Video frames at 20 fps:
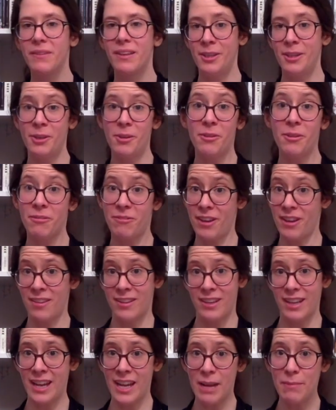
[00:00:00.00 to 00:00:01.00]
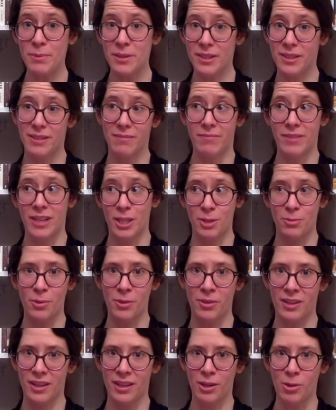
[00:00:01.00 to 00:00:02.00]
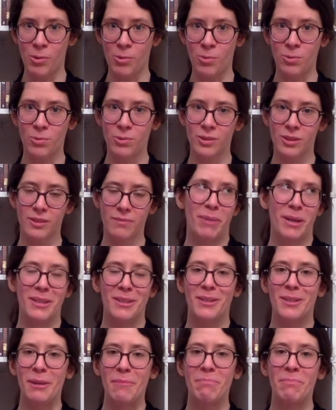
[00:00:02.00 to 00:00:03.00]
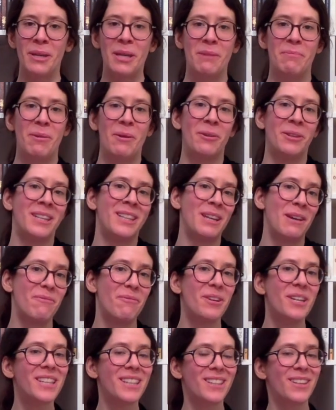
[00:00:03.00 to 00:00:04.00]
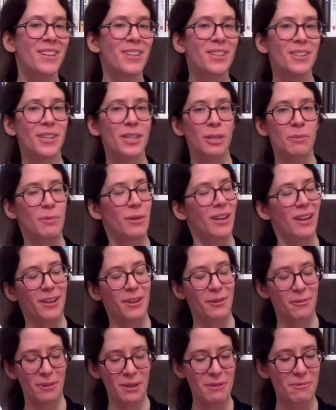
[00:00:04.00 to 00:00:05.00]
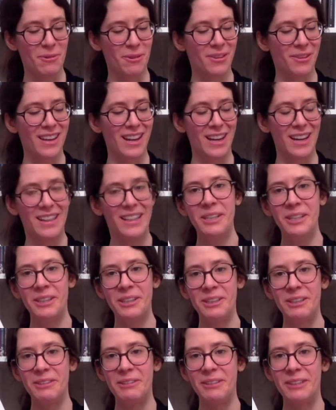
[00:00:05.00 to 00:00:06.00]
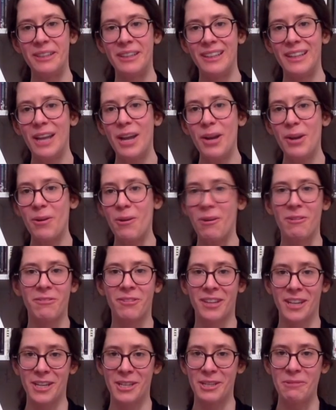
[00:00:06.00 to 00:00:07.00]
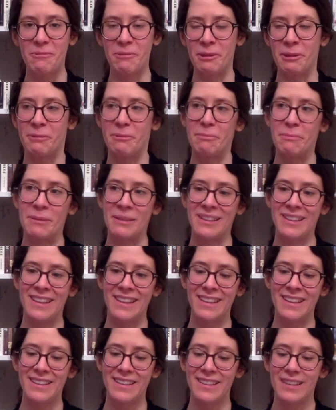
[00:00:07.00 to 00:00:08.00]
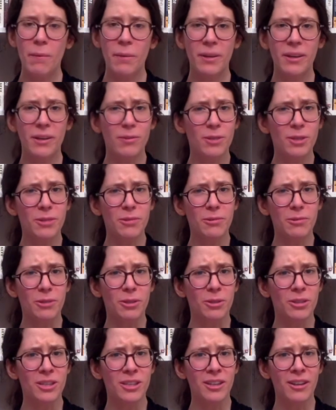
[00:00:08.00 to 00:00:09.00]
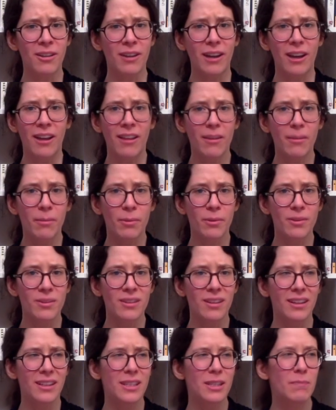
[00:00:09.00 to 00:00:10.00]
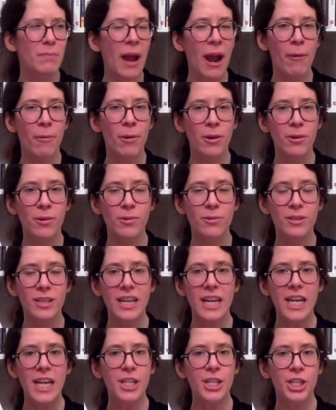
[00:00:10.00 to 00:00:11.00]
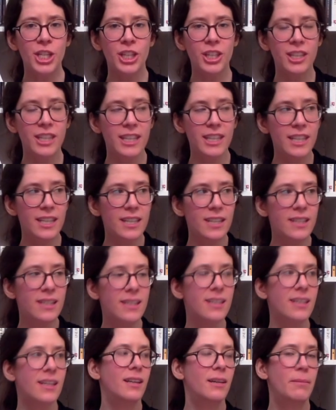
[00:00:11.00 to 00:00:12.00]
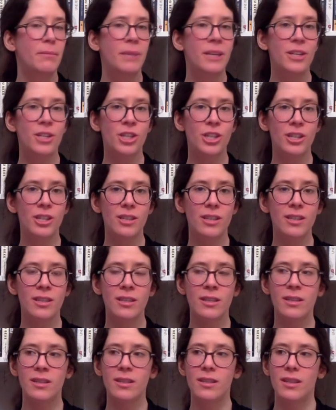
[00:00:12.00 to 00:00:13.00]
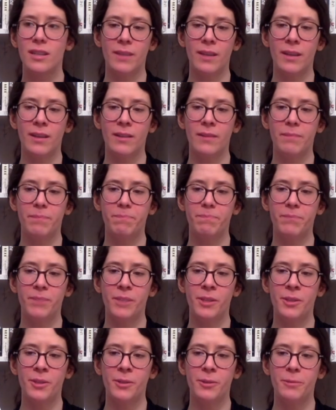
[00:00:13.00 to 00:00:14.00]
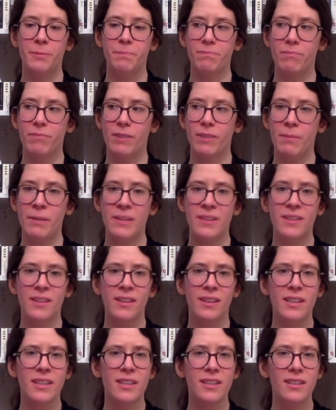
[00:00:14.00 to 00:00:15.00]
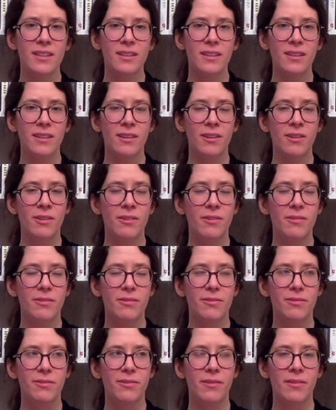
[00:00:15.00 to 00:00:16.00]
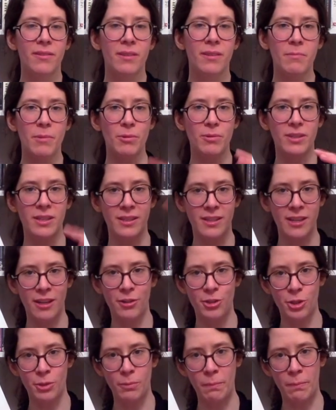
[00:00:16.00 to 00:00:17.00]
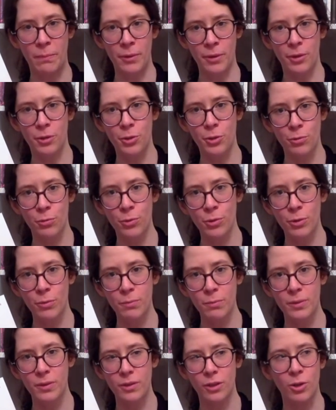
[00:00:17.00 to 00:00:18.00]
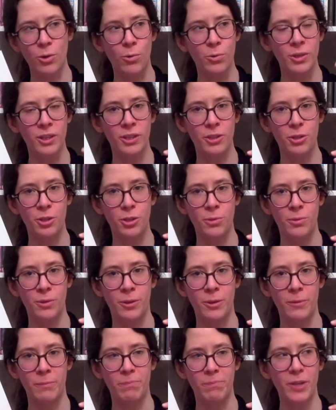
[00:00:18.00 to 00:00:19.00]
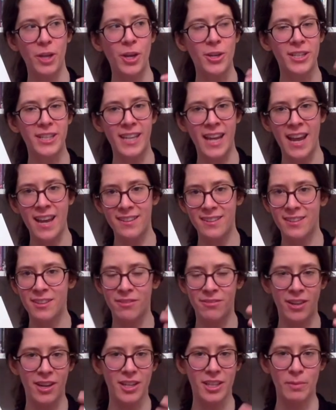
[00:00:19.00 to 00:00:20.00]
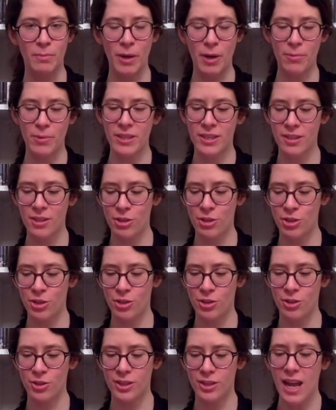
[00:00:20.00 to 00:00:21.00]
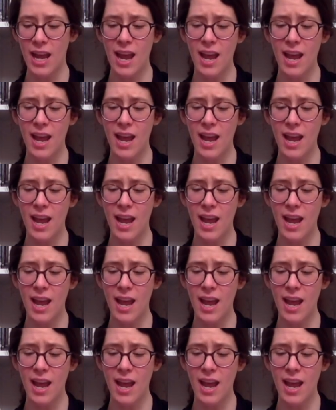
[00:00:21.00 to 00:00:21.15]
You know, the feathered apes, that's what they're called by some people, some researchers, but I agree with that, you know, uh, qualification one hundred percent. But it also looks, you know, at other birds like sparrows, chickadees, pigeons, and, you know, makes a list of the most intelligent bird groups according to a, a test devised by researchers.